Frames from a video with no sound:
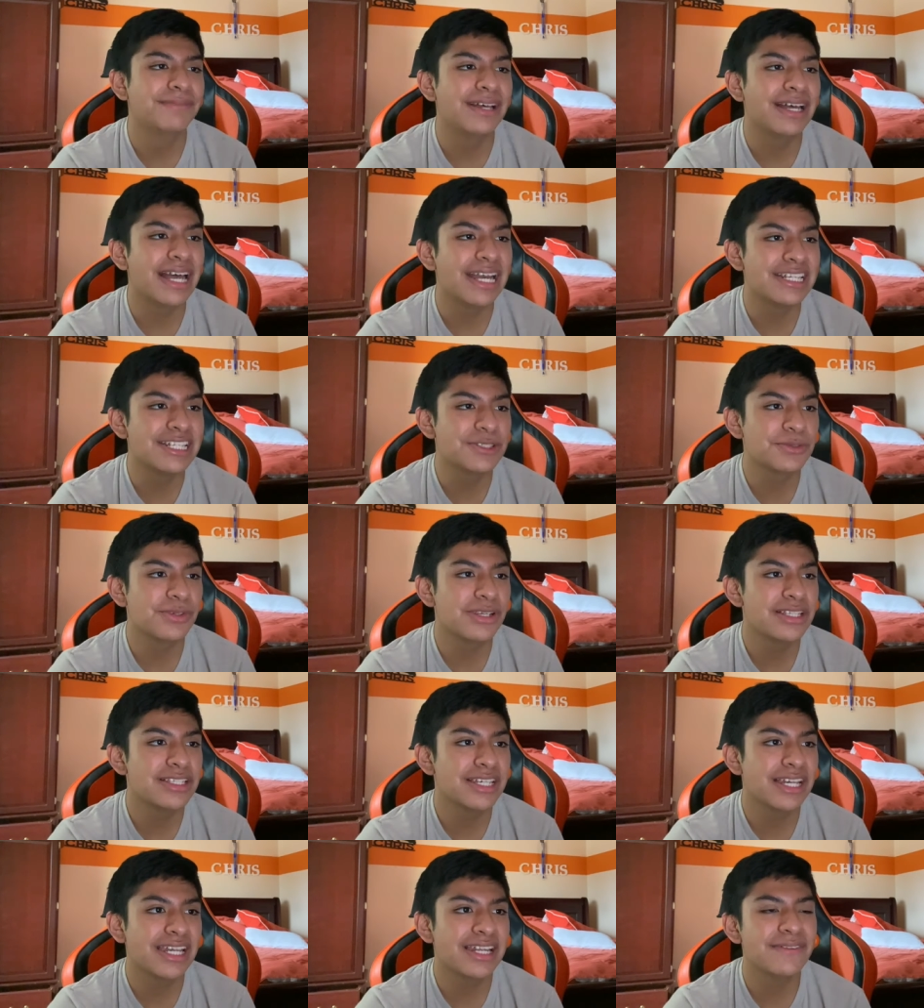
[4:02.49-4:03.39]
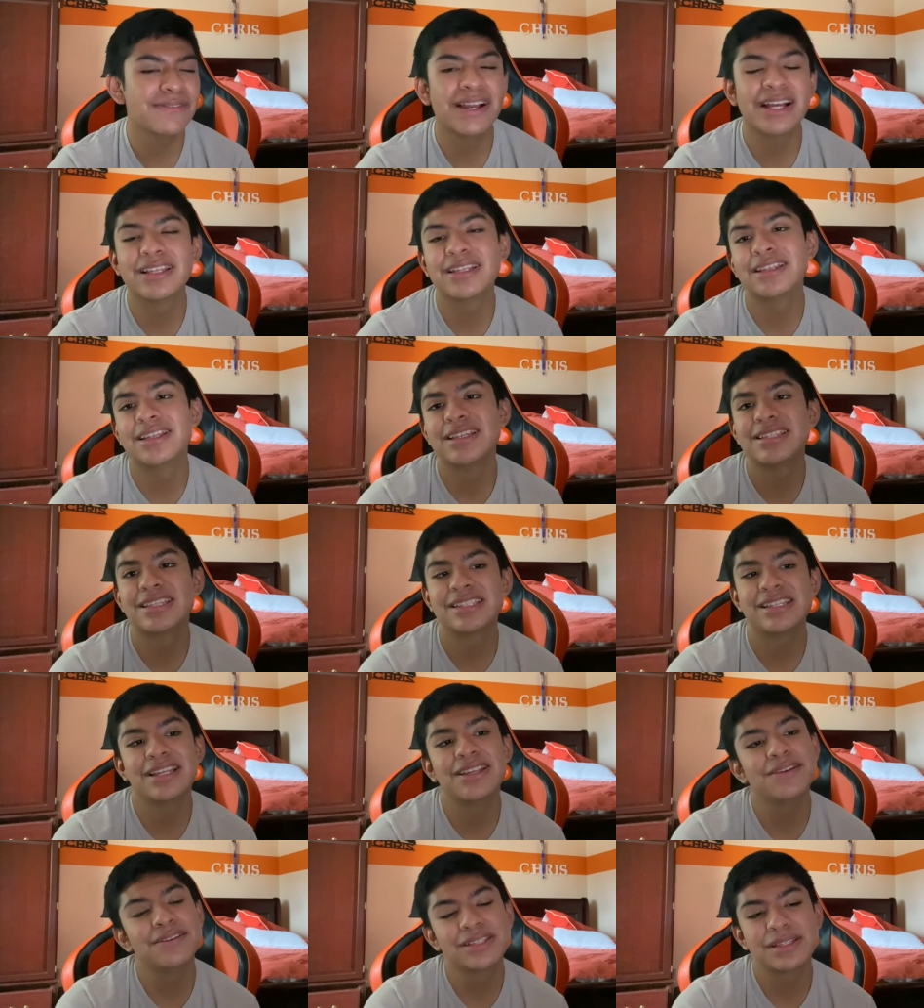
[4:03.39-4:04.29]
Uh, I just wanted to kind of react to this because I
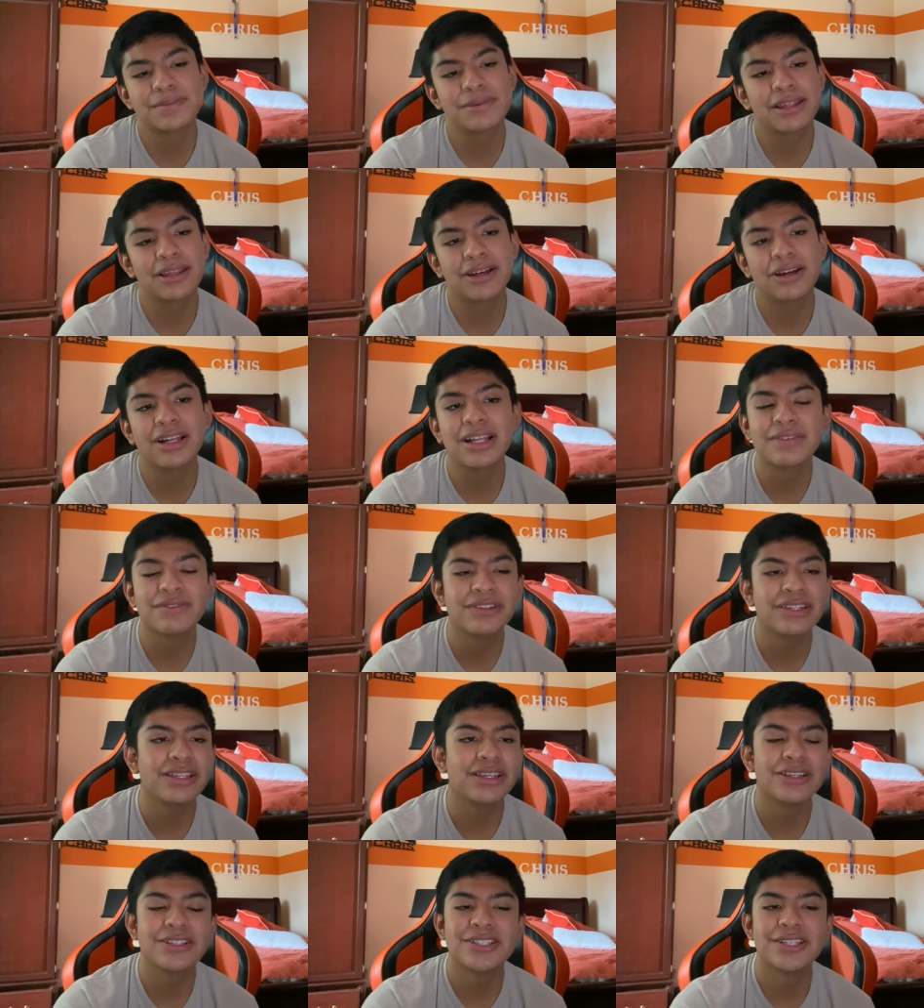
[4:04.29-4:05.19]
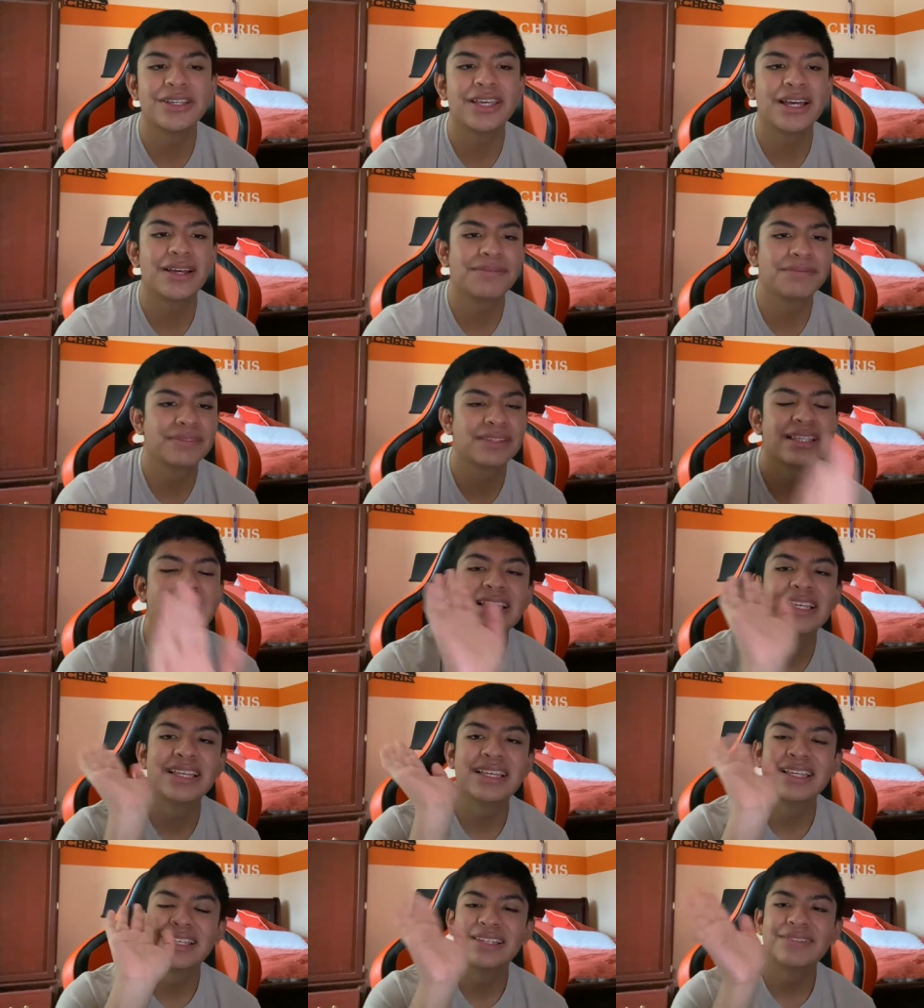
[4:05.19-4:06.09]
knew it was gonna be an iconic video. So yeah,
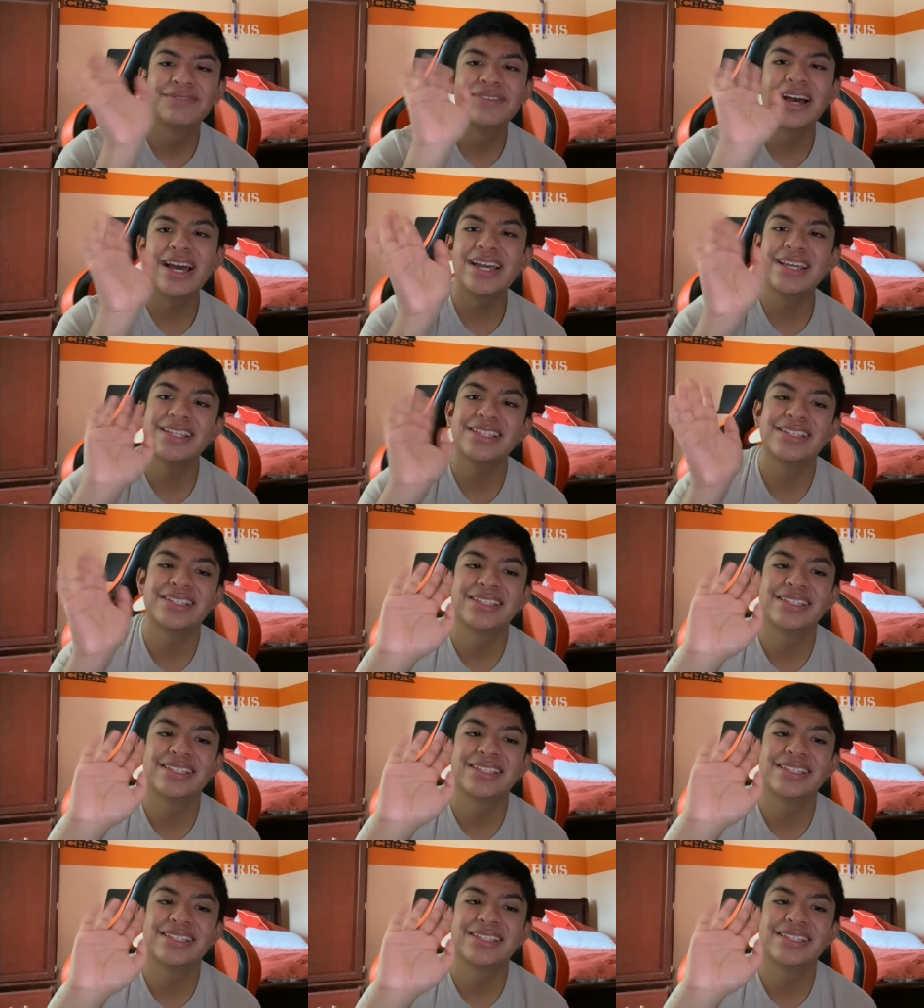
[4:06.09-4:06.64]
bye.